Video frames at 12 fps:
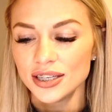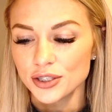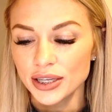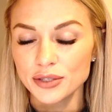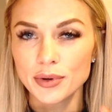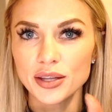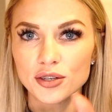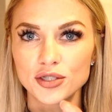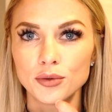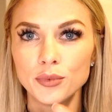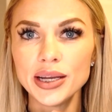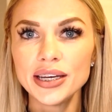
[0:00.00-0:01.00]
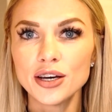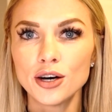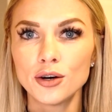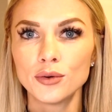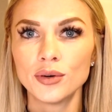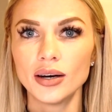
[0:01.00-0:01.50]
So that's why there's a
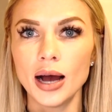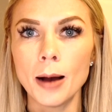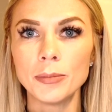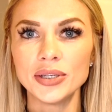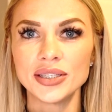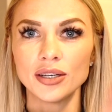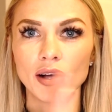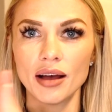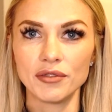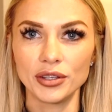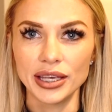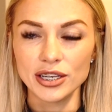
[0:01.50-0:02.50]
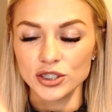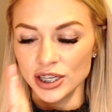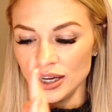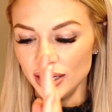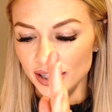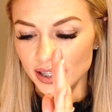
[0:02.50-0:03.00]
window up until
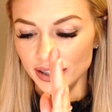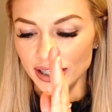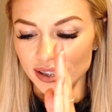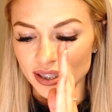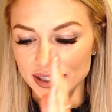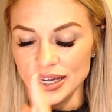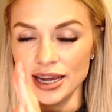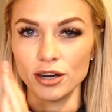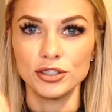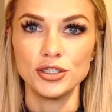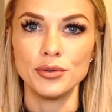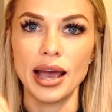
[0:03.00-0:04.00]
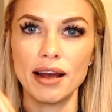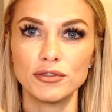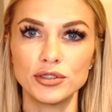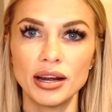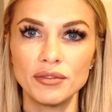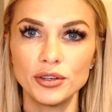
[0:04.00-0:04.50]
ovulation, and then like the day or two
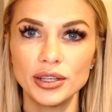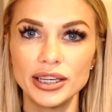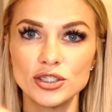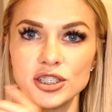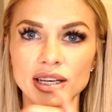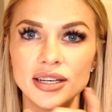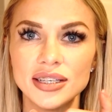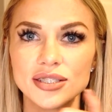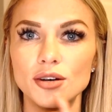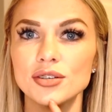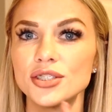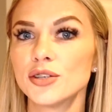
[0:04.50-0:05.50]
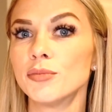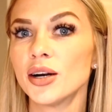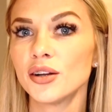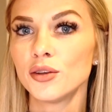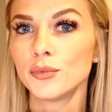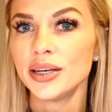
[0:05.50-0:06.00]
after ovulation is also part
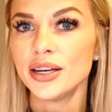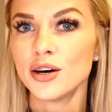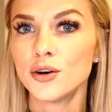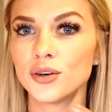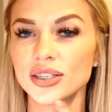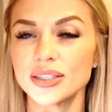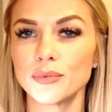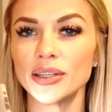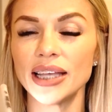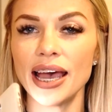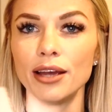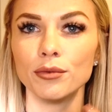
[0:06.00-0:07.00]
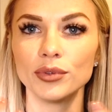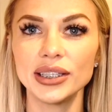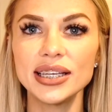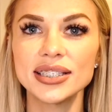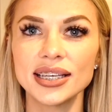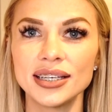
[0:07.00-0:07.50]
of the window, because when the egg
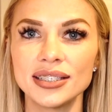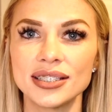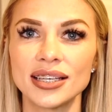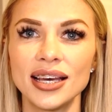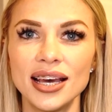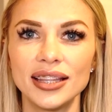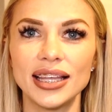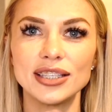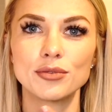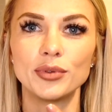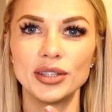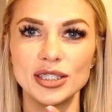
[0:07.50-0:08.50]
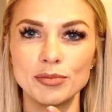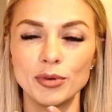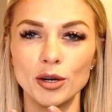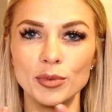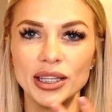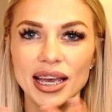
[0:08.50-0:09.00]
releases, that's when the
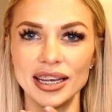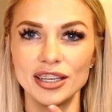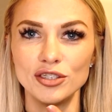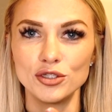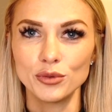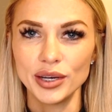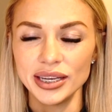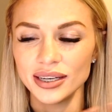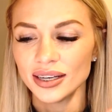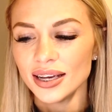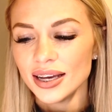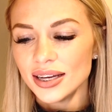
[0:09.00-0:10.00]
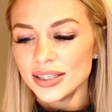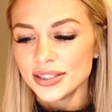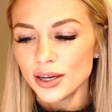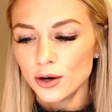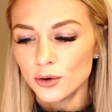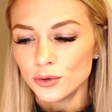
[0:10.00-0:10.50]
sperm and the egg can join.
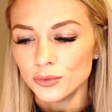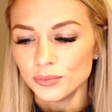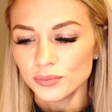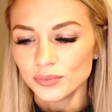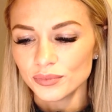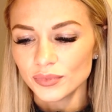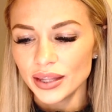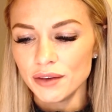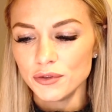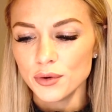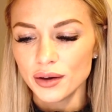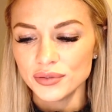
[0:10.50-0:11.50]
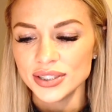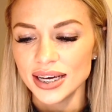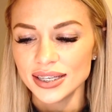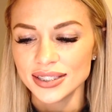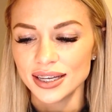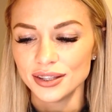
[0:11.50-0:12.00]
So if you have
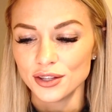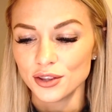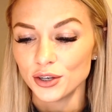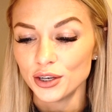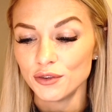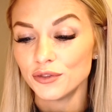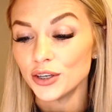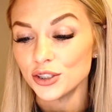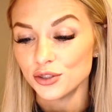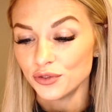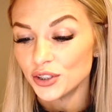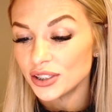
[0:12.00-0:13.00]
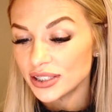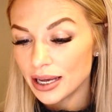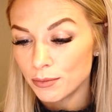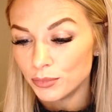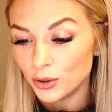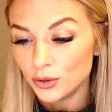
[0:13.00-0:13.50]
sex on the 31st, for
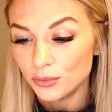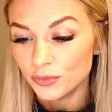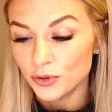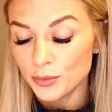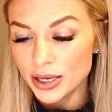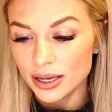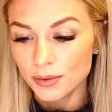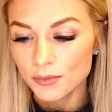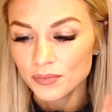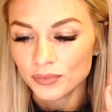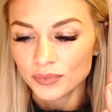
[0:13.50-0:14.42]
example, for me,